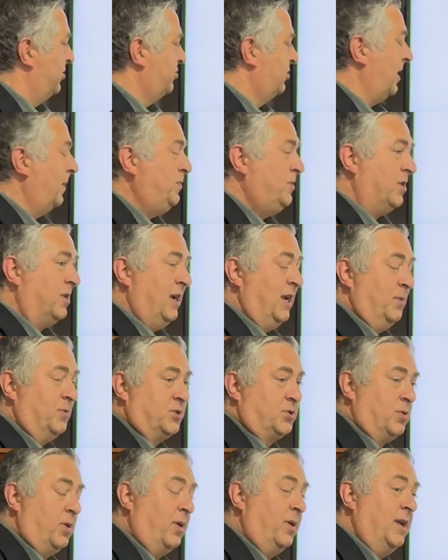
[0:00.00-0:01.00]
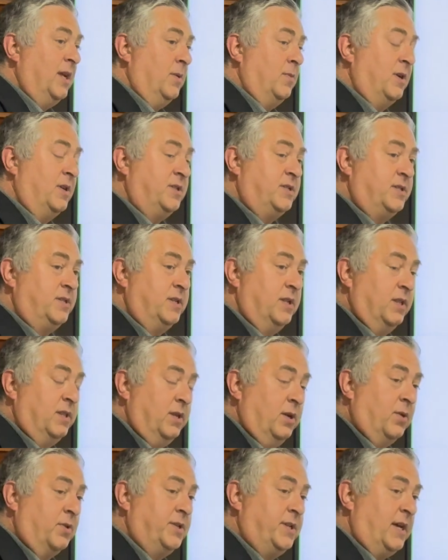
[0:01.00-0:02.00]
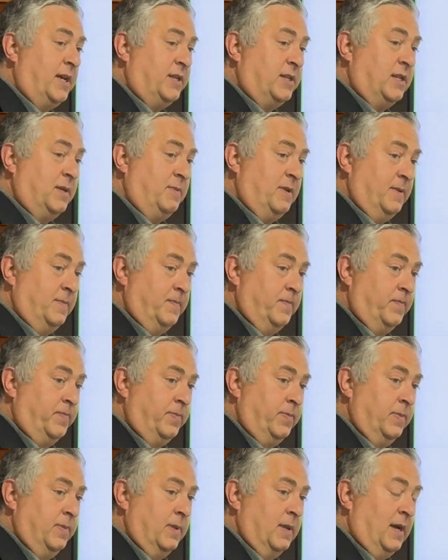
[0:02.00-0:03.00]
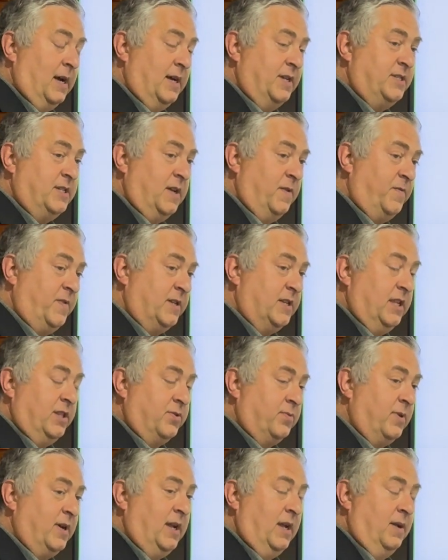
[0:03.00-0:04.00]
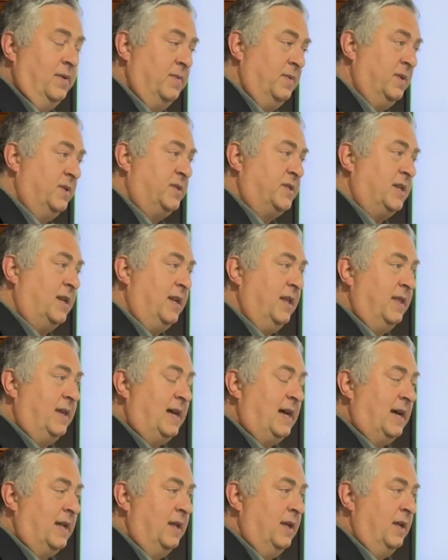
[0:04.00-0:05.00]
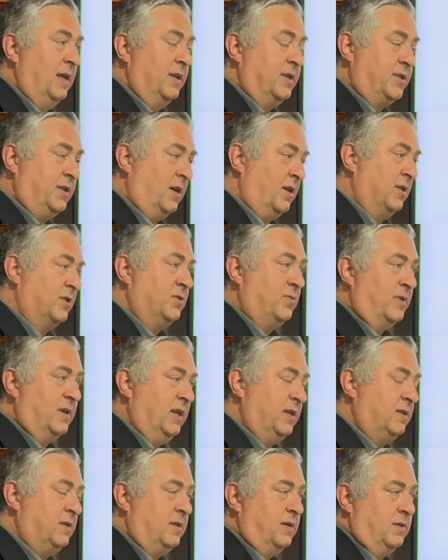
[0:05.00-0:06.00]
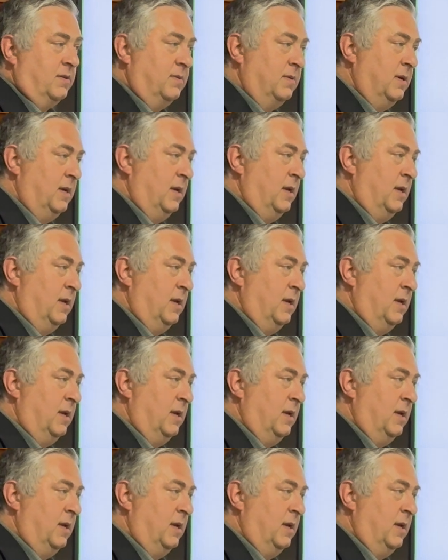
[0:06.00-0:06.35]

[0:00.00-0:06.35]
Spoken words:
scripture he was quoting was the Old Testament. Isaiah 53. Study that. Psalm 22.